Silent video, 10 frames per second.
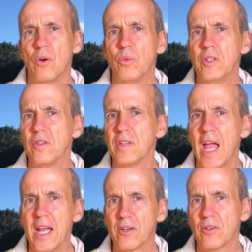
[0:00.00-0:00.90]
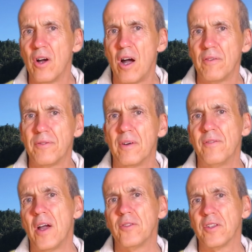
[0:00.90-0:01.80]
We just anchored off,
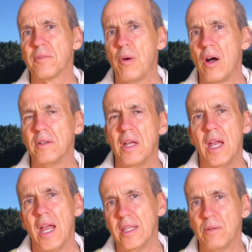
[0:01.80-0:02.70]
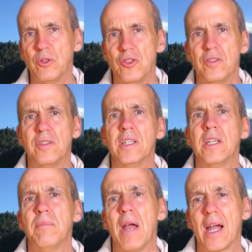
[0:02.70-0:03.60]
found the spot, and then would just dinghy
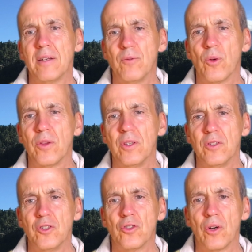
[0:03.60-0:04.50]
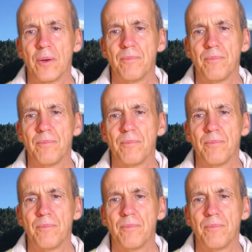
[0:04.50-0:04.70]
back and forth into shore.